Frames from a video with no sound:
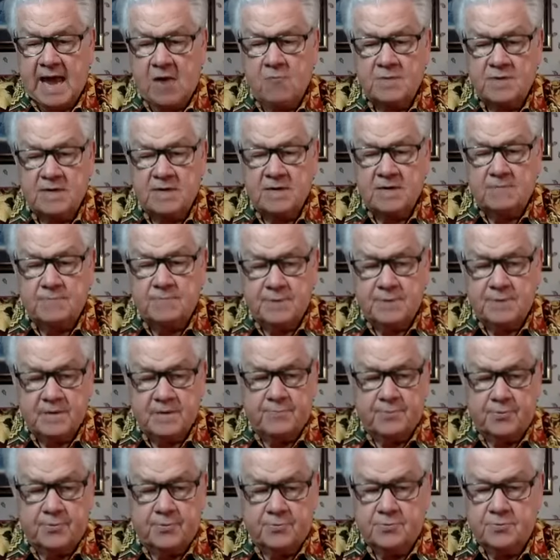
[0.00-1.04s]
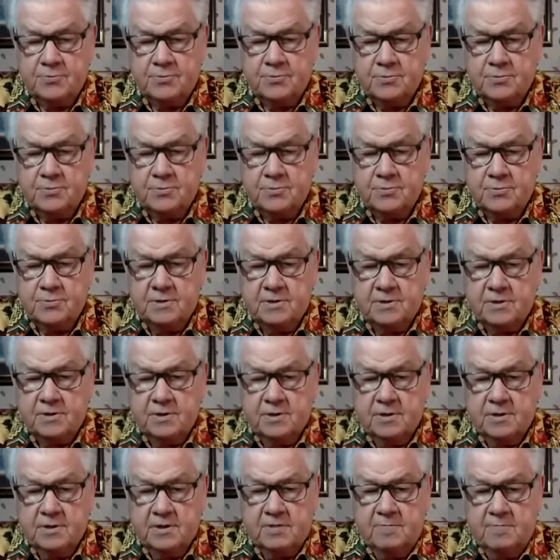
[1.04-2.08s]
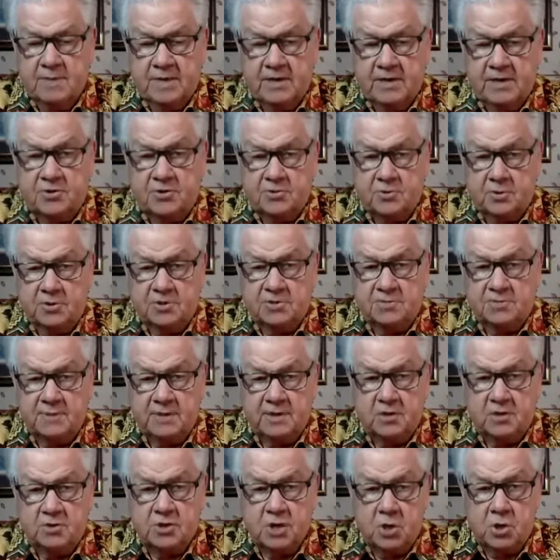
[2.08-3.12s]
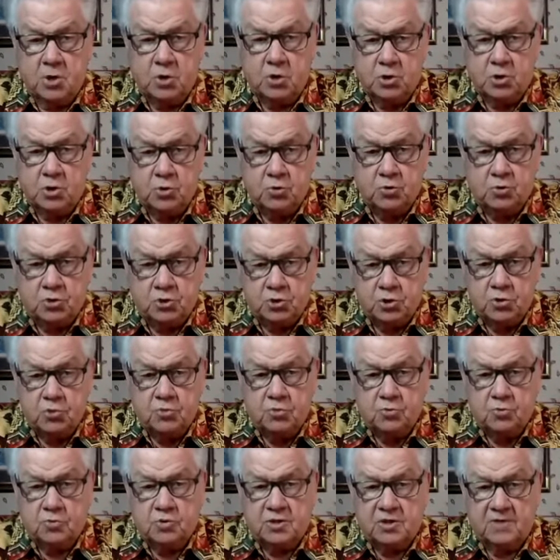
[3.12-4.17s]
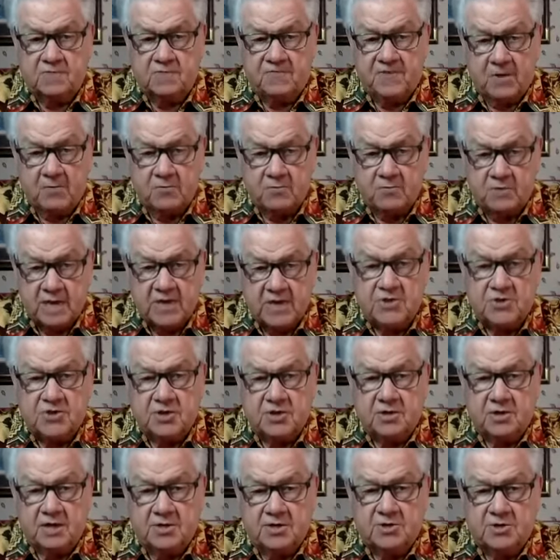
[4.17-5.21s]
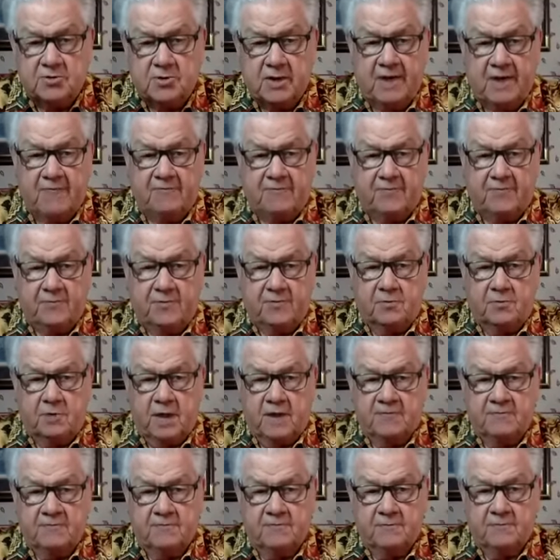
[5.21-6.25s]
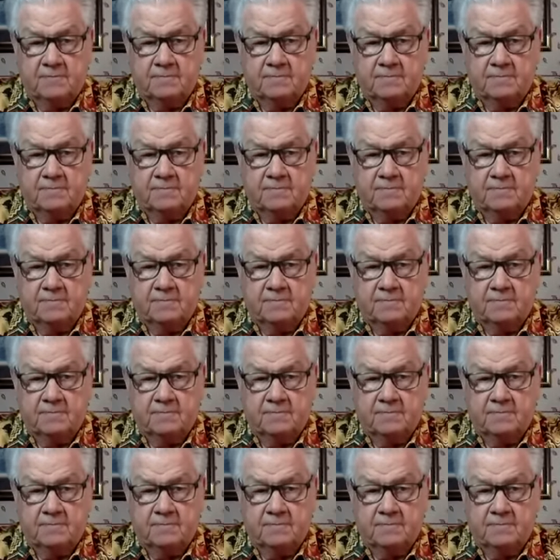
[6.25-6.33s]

many people make a choice because you choose the foundation that you have for your life.